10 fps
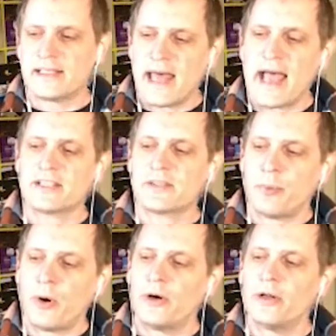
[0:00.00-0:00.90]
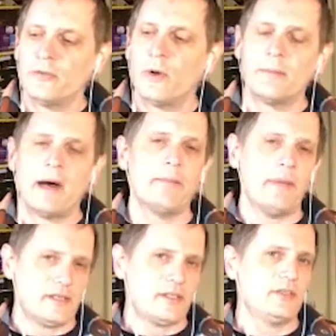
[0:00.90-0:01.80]
that's part of what my
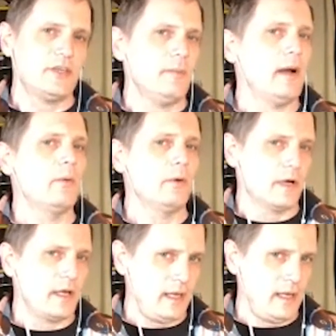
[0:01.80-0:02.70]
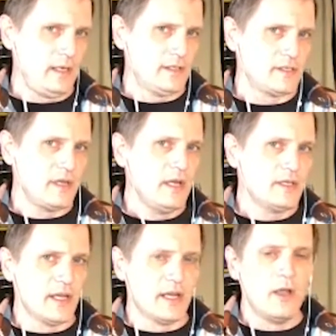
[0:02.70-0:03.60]
message in my work is.
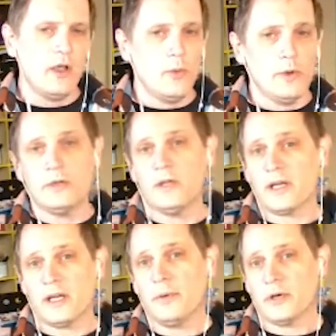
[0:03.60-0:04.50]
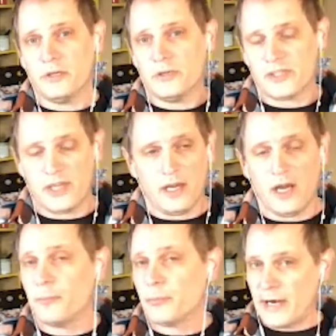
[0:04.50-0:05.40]
It's like when you look at a book, you see
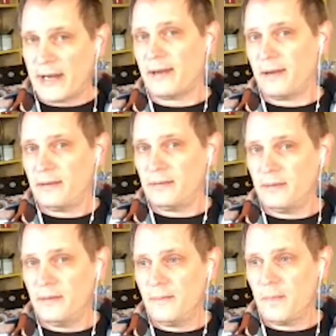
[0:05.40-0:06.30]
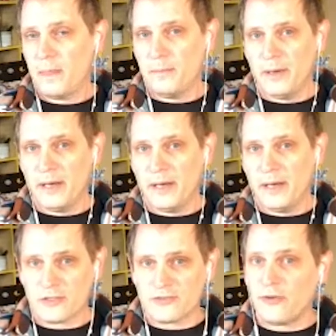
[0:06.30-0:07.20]
a brick, but
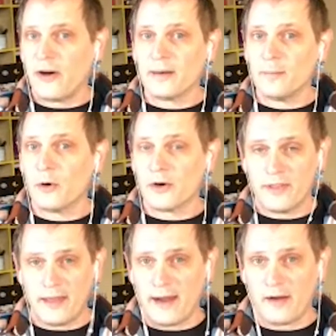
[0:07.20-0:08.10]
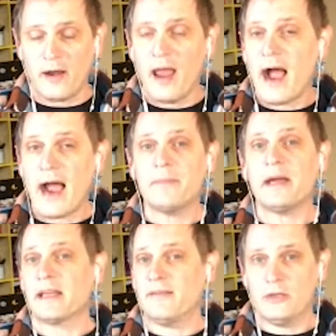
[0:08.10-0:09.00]
there's far more there. I'm
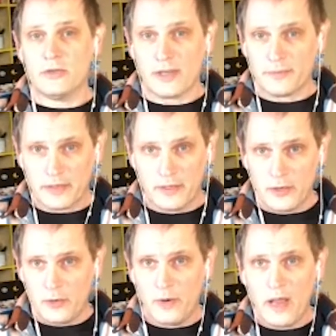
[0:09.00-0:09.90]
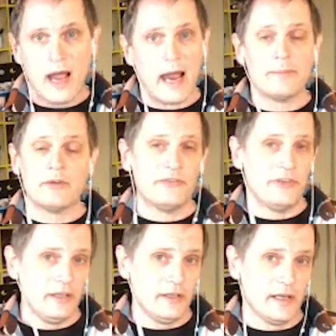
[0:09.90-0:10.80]
not giving you something new. I'm
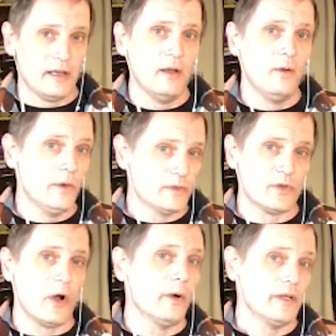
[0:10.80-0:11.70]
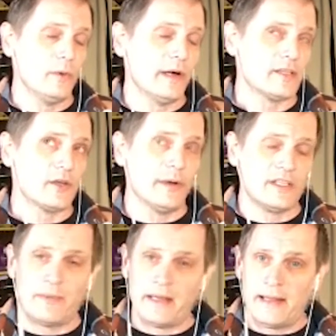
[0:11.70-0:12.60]
revealing what has
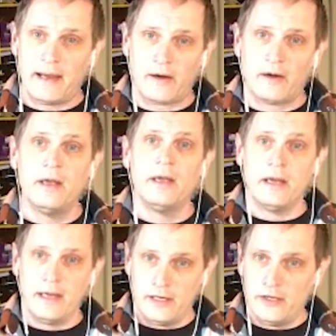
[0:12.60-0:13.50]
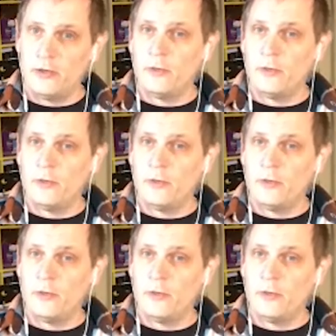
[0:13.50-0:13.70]
always been there in a new